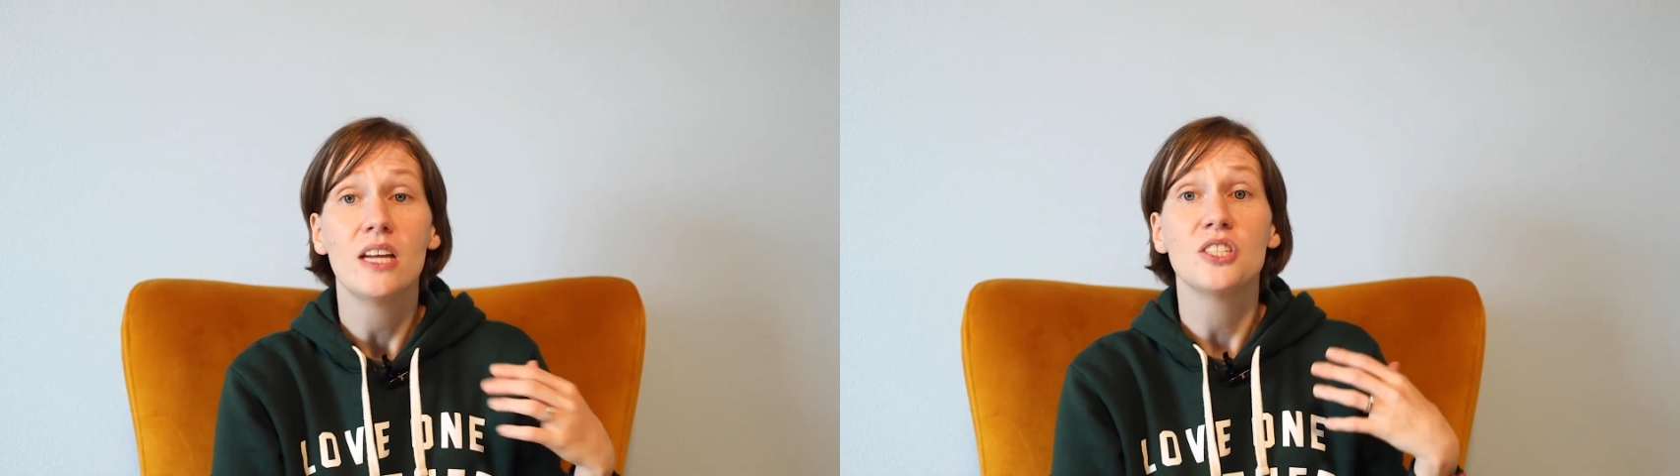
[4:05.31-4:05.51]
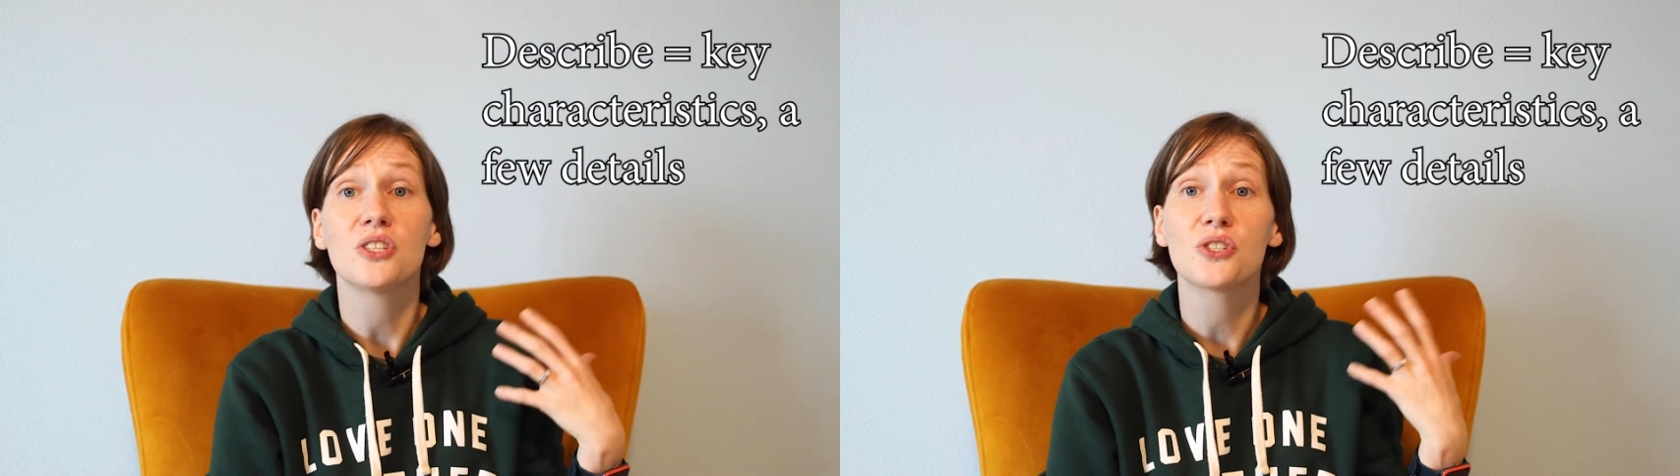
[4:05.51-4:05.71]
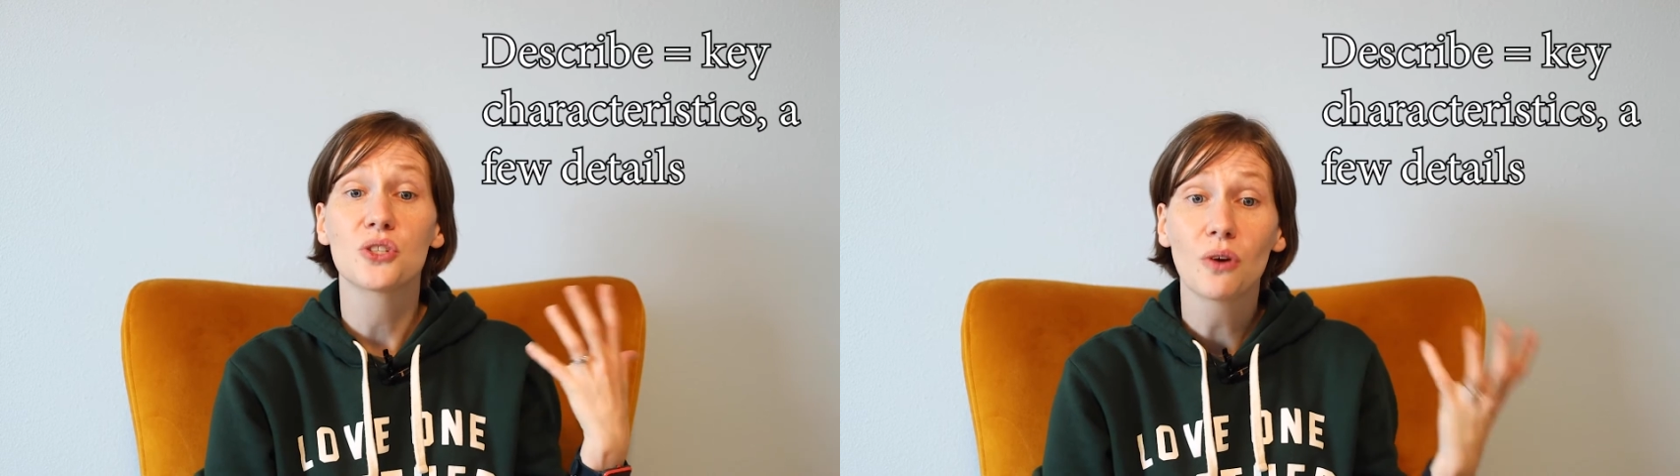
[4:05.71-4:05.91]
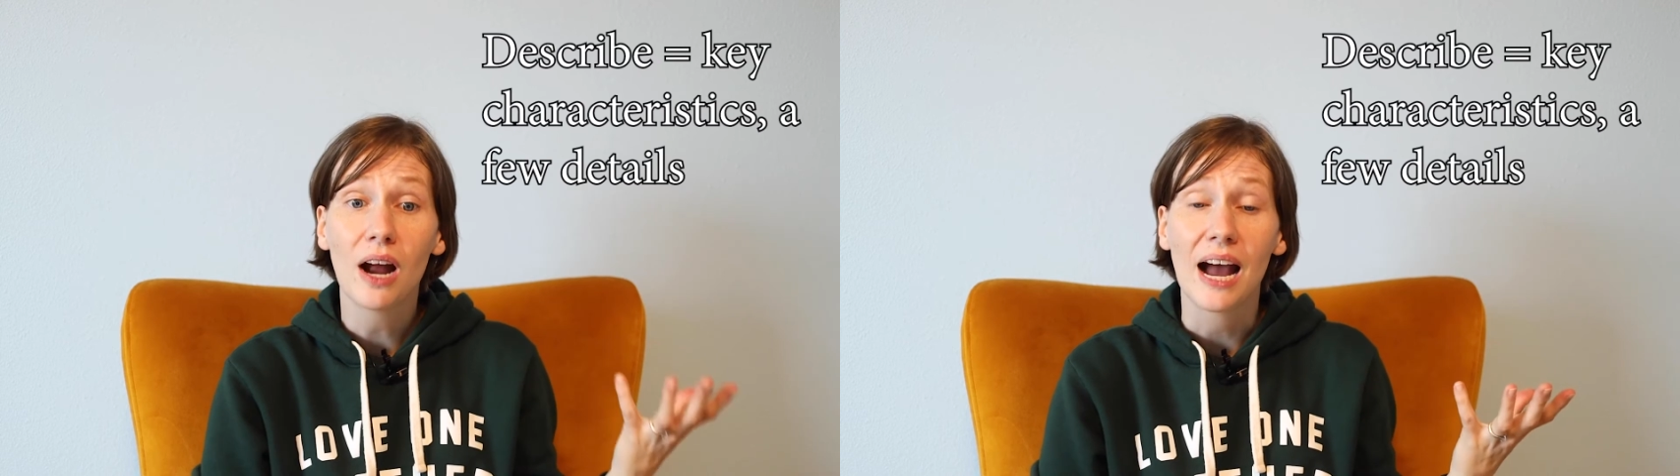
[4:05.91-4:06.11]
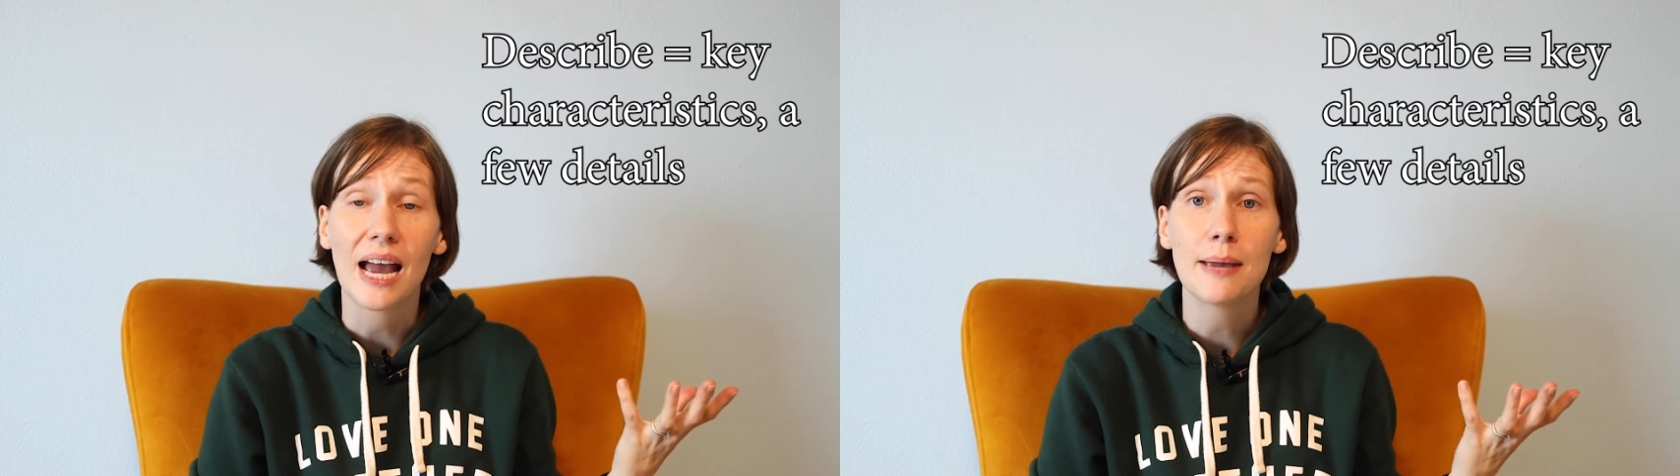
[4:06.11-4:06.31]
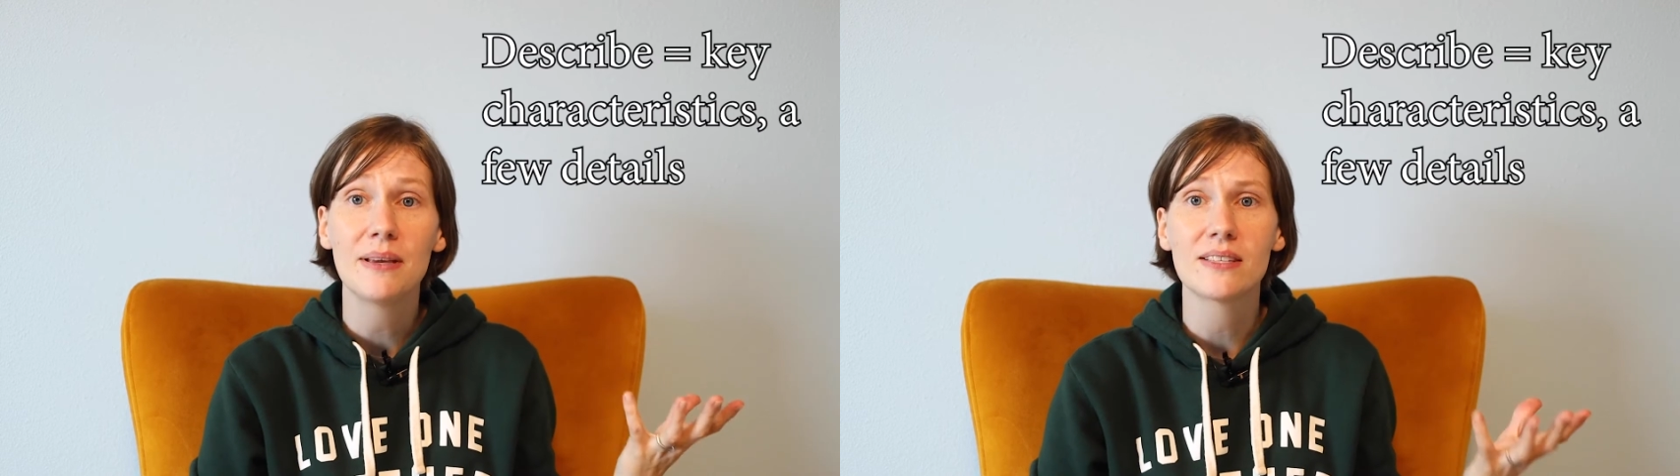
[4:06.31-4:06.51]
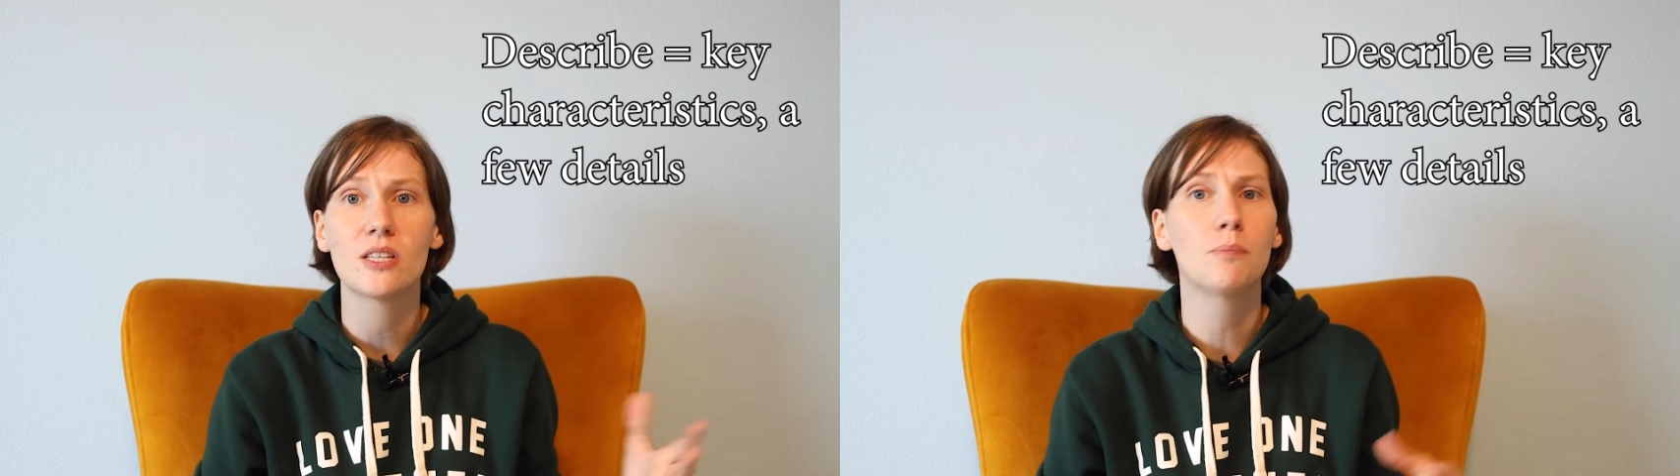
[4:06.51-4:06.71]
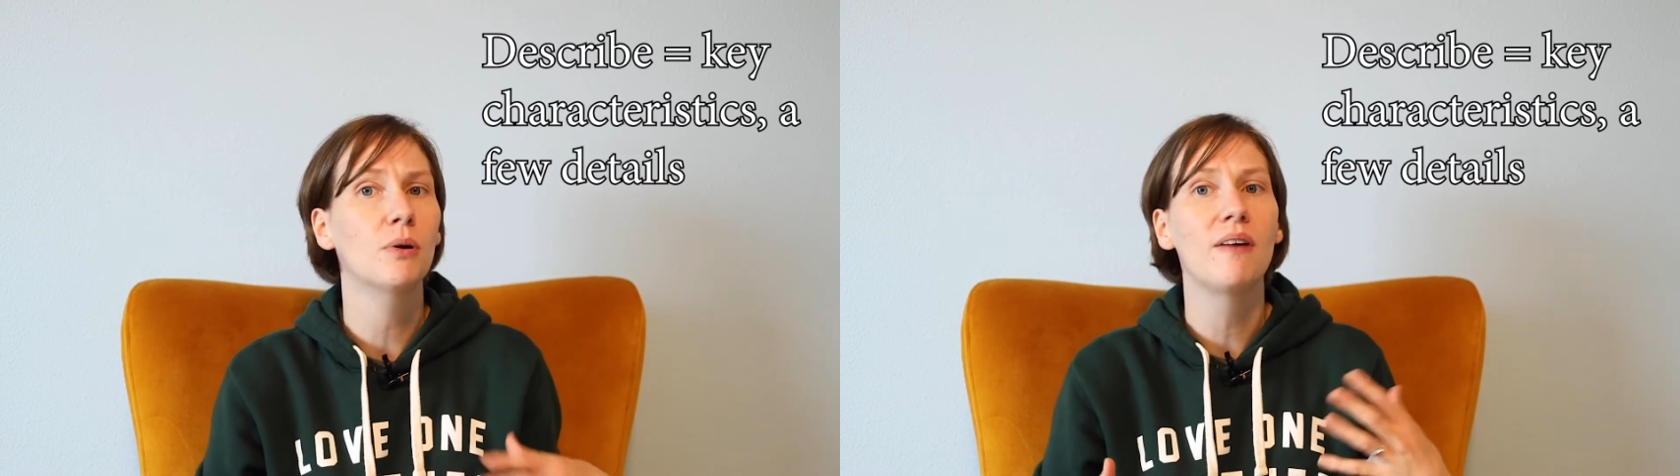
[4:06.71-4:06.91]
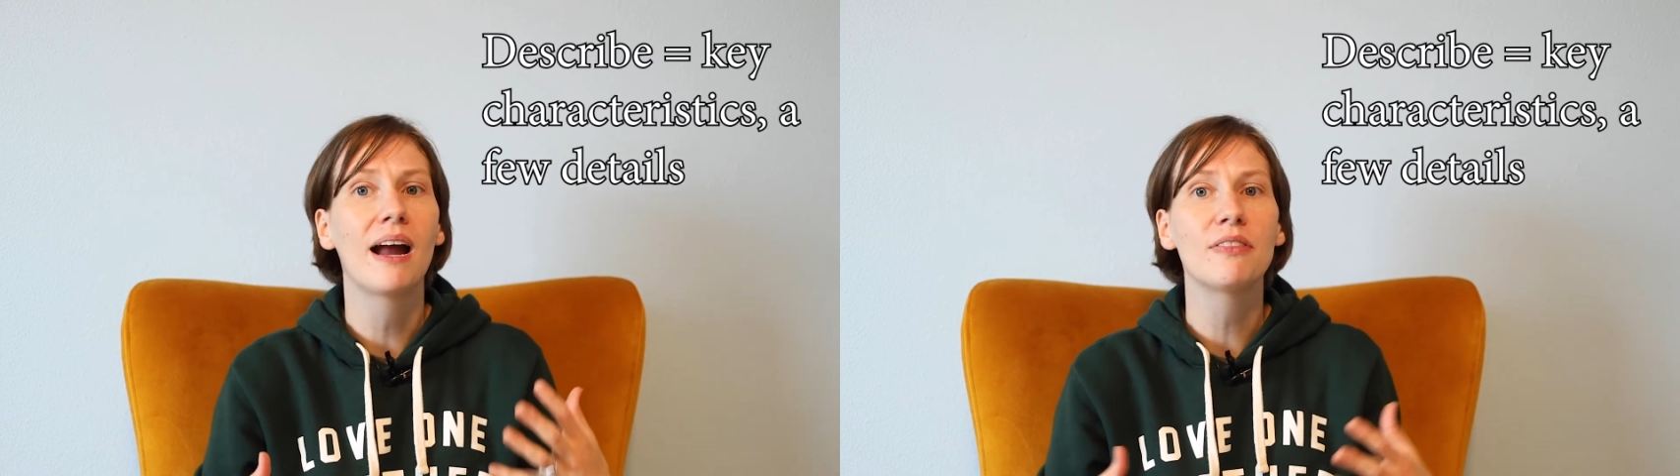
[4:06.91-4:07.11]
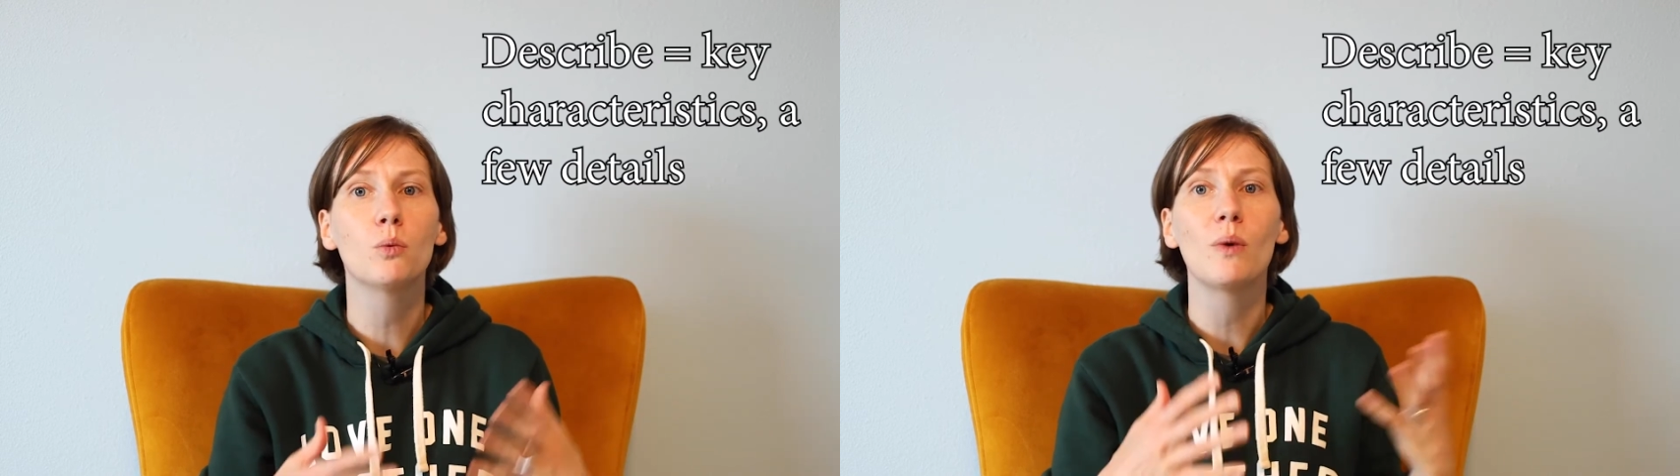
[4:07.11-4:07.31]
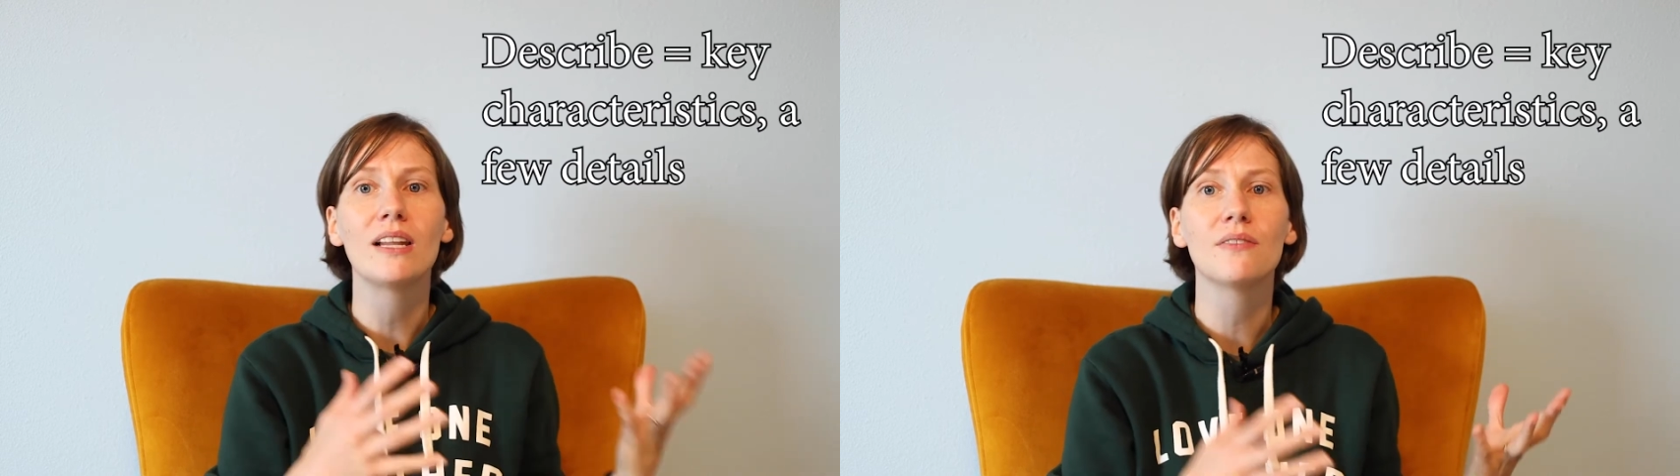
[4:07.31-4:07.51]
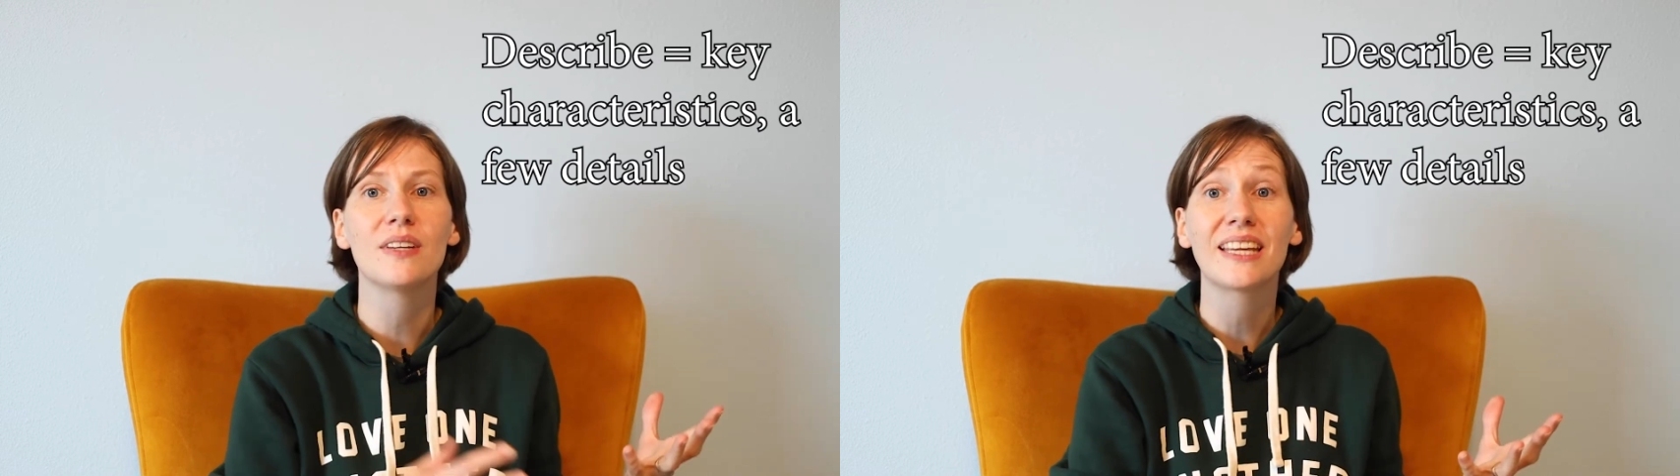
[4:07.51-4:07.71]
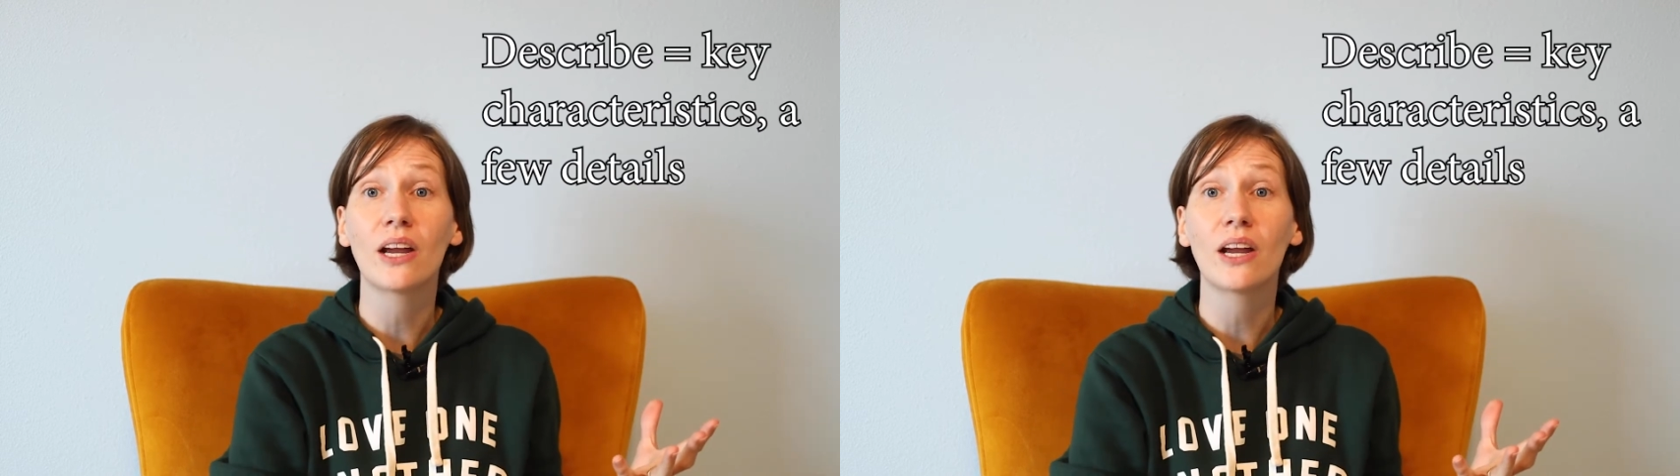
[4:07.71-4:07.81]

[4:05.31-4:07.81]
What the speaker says: Describe is to provide the relevant